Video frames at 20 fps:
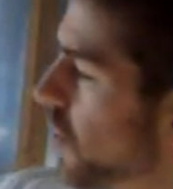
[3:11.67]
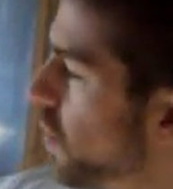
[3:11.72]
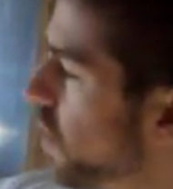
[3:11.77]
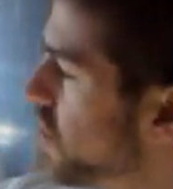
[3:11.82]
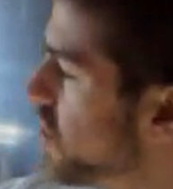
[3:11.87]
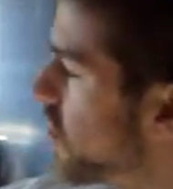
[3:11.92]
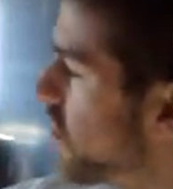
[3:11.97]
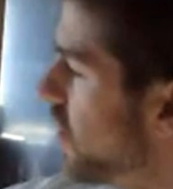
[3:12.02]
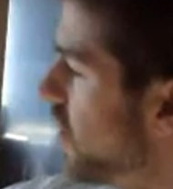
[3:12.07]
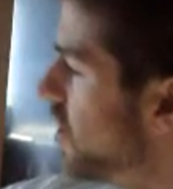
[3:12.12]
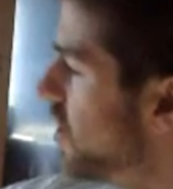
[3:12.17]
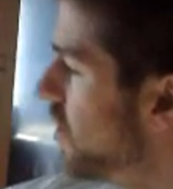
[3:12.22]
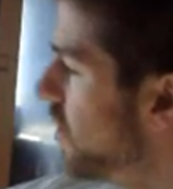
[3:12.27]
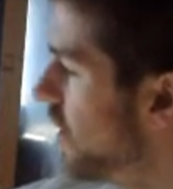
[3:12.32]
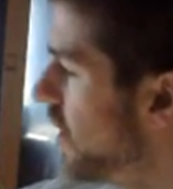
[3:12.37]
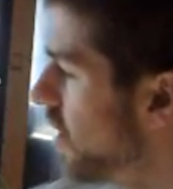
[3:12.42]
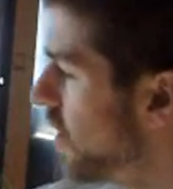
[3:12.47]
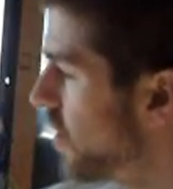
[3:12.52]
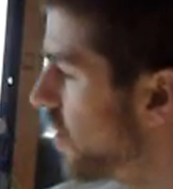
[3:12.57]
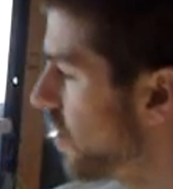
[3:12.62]
what you're going
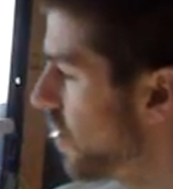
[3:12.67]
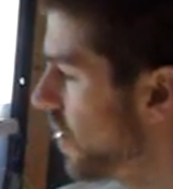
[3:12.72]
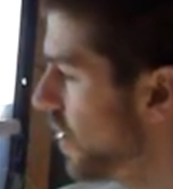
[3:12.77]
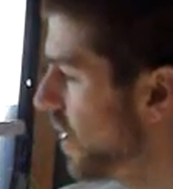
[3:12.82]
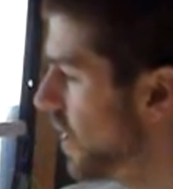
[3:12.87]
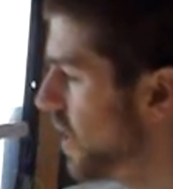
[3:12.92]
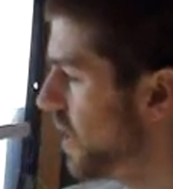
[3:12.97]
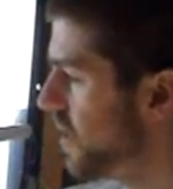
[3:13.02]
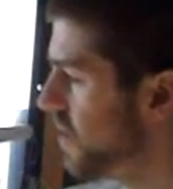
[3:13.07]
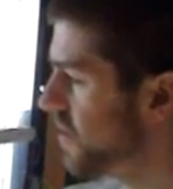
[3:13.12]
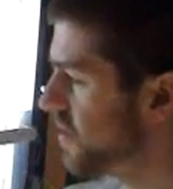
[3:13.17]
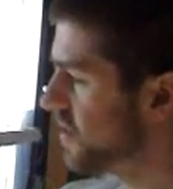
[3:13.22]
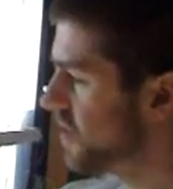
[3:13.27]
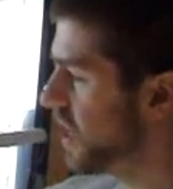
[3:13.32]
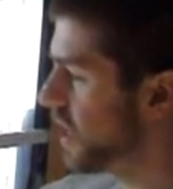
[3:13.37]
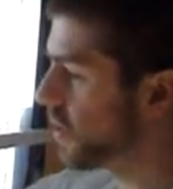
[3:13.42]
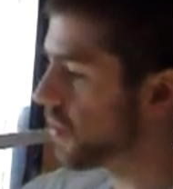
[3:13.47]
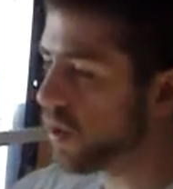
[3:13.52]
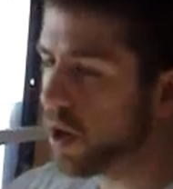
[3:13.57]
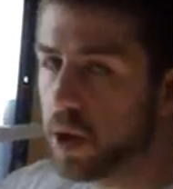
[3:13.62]
to do here
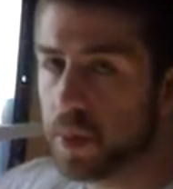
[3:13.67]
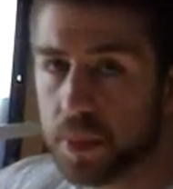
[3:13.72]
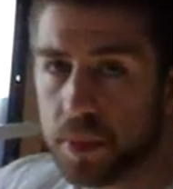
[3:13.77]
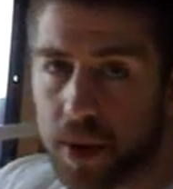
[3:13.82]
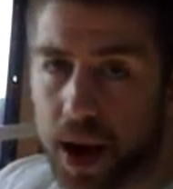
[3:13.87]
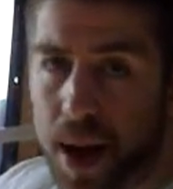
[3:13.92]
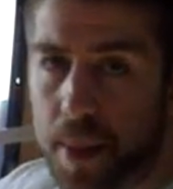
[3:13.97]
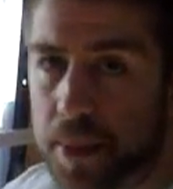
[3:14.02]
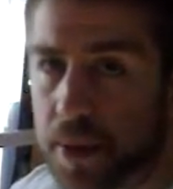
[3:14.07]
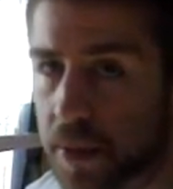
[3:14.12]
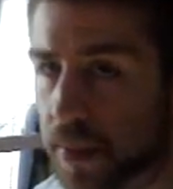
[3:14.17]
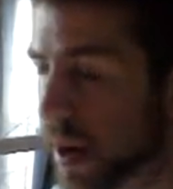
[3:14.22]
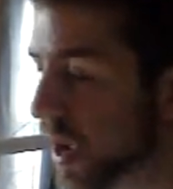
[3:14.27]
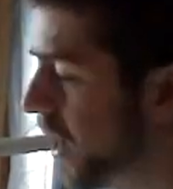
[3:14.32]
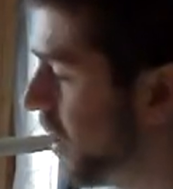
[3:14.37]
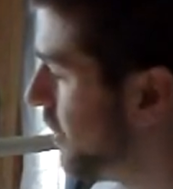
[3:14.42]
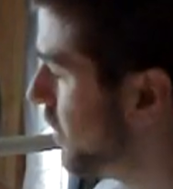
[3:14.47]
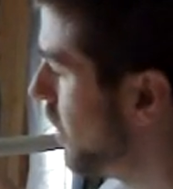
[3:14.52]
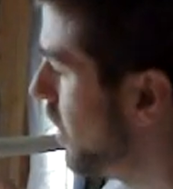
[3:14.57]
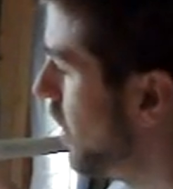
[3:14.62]
is take rope, wrap it
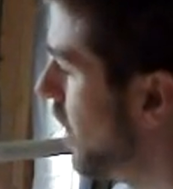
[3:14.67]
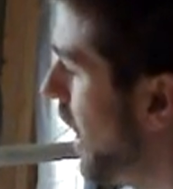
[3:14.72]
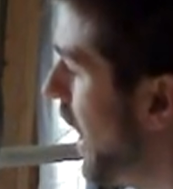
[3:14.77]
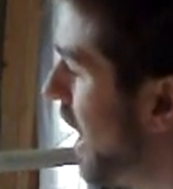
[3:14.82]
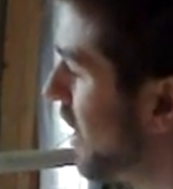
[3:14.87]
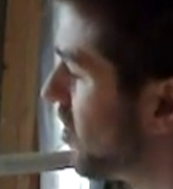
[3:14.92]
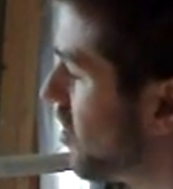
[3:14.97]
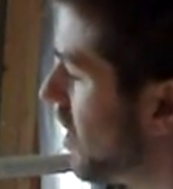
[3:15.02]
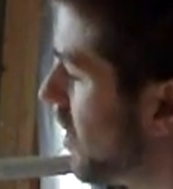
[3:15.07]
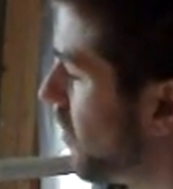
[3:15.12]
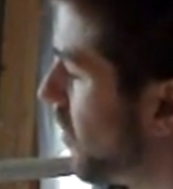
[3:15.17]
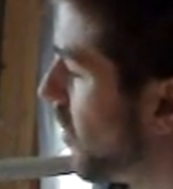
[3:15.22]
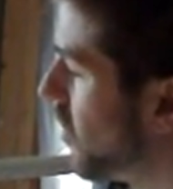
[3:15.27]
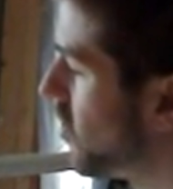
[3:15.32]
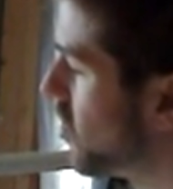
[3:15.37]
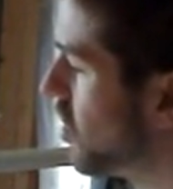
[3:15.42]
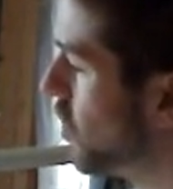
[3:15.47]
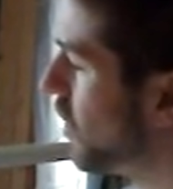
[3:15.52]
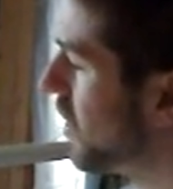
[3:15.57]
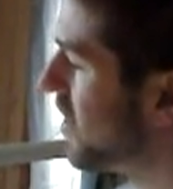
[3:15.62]
around. Actually,
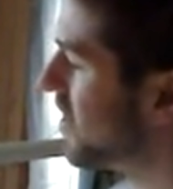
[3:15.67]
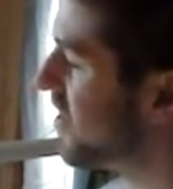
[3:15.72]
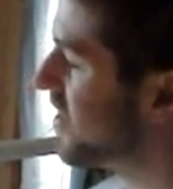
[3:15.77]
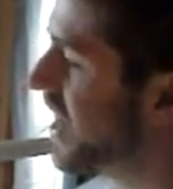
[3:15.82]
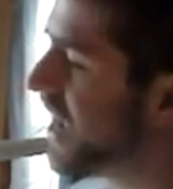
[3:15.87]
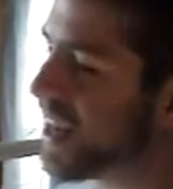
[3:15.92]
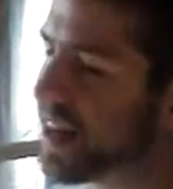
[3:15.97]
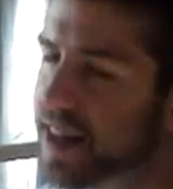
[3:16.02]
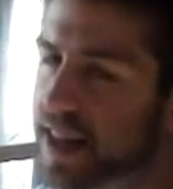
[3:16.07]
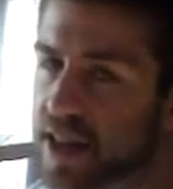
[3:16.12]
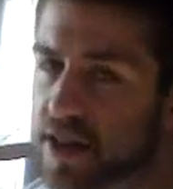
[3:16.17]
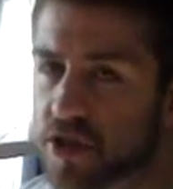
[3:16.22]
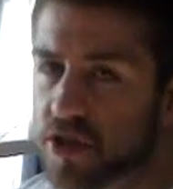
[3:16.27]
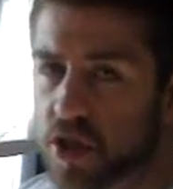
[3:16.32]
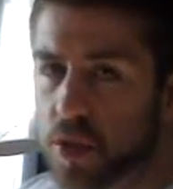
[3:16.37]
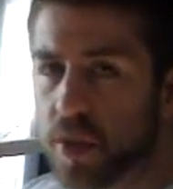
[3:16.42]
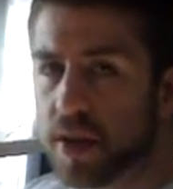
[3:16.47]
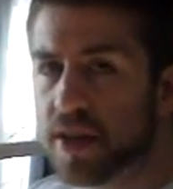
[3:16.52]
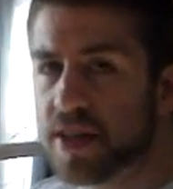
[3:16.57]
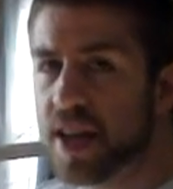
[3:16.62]
first you want to sand
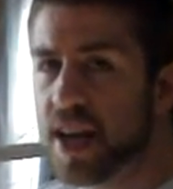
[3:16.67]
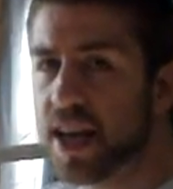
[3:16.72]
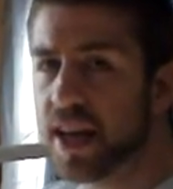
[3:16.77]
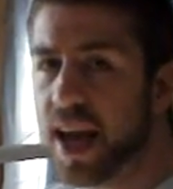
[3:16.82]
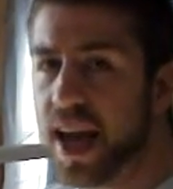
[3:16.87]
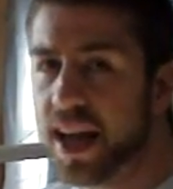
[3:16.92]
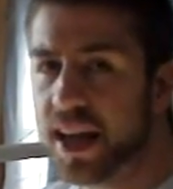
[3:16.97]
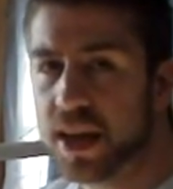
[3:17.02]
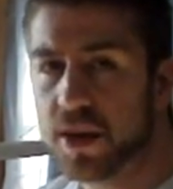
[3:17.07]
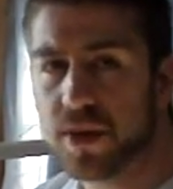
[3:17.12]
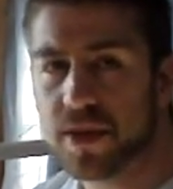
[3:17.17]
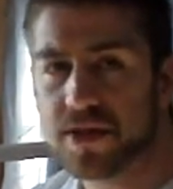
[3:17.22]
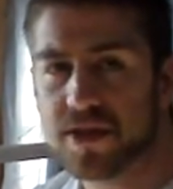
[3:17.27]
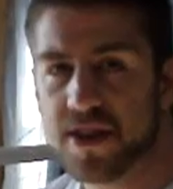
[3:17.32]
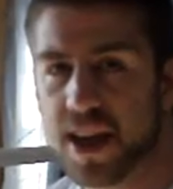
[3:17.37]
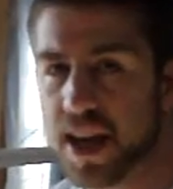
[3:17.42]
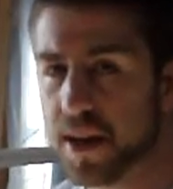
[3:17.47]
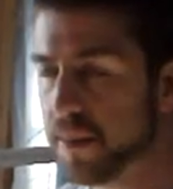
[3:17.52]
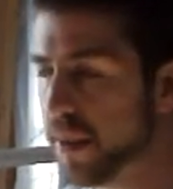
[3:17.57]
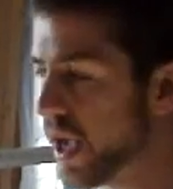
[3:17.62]
this. You want to take 80
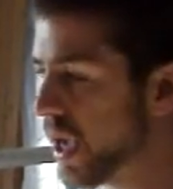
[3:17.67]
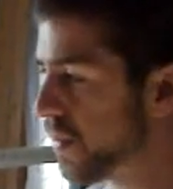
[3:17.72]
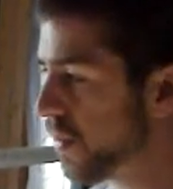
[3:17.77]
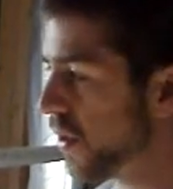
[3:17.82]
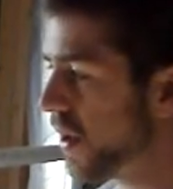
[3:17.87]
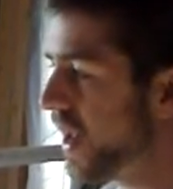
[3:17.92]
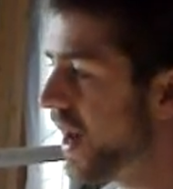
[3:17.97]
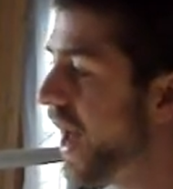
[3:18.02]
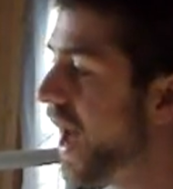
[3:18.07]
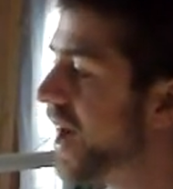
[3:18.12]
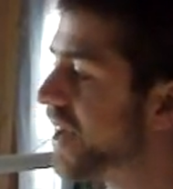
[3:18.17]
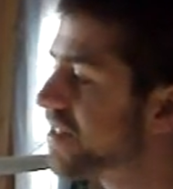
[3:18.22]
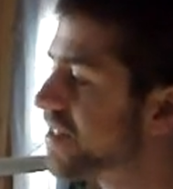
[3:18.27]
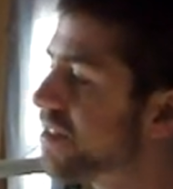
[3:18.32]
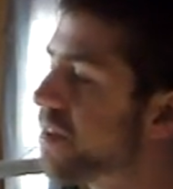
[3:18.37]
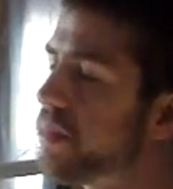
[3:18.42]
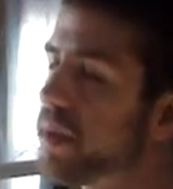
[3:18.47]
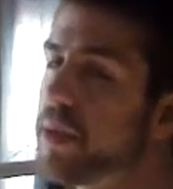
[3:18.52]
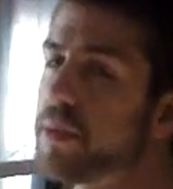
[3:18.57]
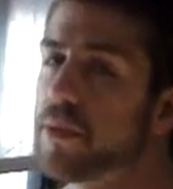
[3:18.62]
grit sandpaper. It
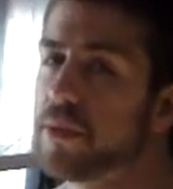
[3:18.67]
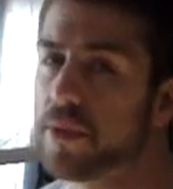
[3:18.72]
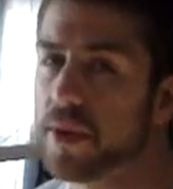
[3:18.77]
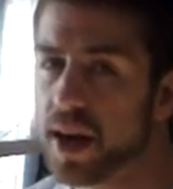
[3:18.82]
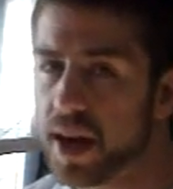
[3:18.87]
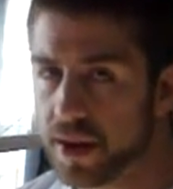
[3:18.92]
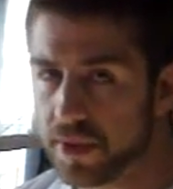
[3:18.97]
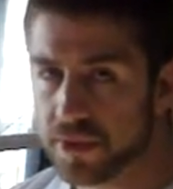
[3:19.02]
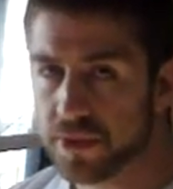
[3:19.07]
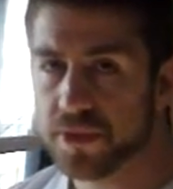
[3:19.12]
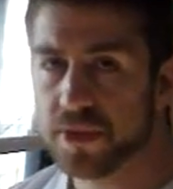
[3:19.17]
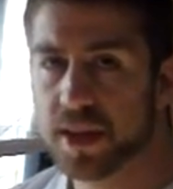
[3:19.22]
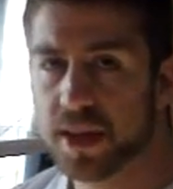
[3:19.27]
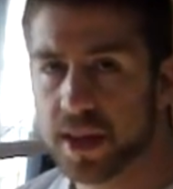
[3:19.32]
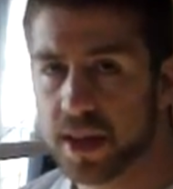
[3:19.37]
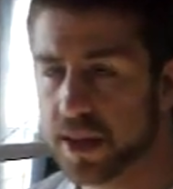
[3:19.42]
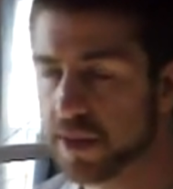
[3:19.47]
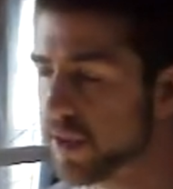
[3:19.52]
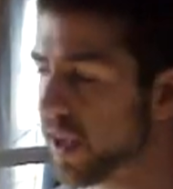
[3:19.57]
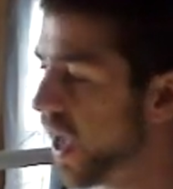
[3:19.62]
has to be rough,
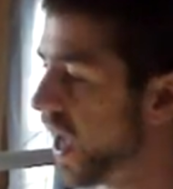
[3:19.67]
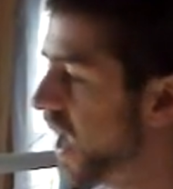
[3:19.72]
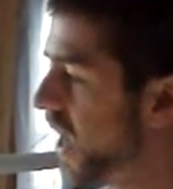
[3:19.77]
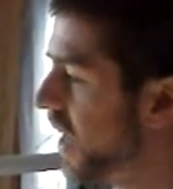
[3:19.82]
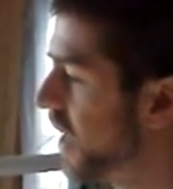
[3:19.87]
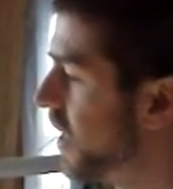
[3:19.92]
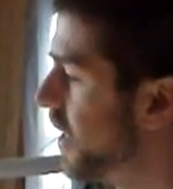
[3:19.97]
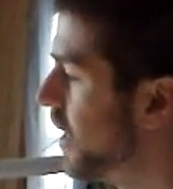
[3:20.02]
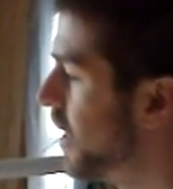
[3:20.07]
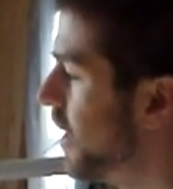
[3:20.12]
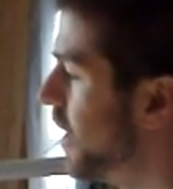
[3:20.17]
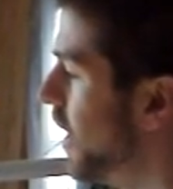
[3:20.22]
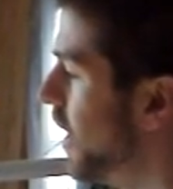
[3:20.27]
okay?